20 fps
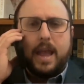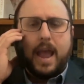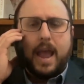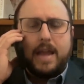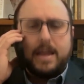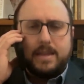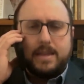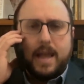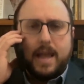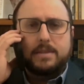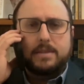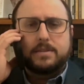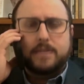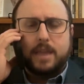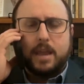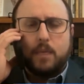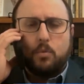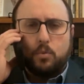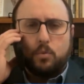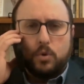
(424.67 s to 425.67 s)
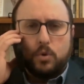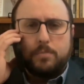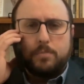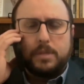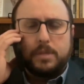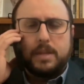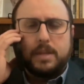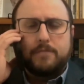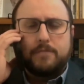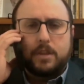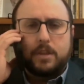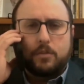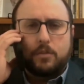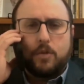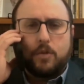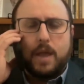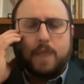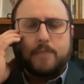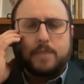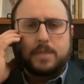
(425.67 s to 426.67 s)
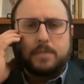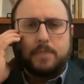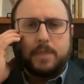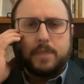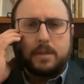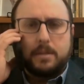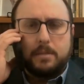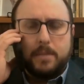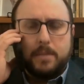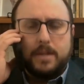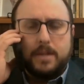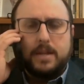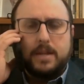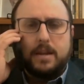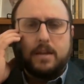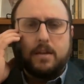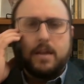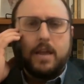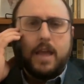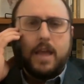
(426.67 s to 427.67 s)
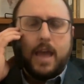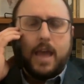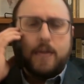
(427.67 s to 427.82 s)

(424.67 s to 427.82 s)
And yes, they would believe that crimes had been committed here,